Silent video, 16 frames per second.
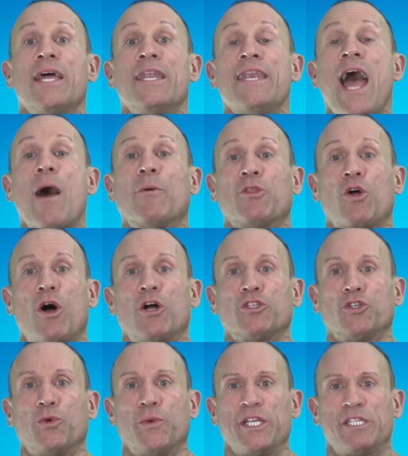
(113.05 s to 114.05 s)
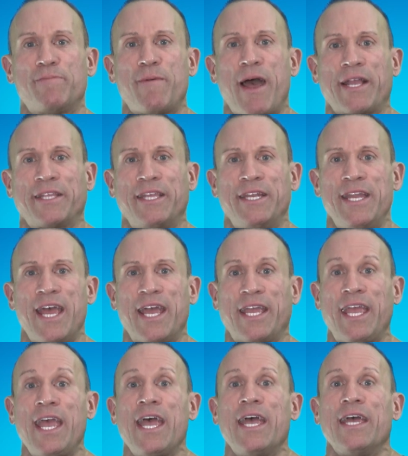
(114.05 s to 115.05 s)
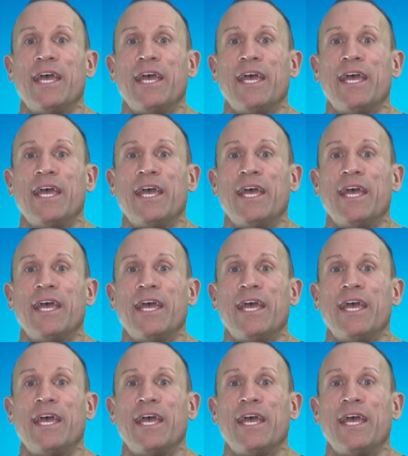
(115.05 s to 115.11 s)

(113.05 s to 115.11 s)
Now, with all due respect to Nick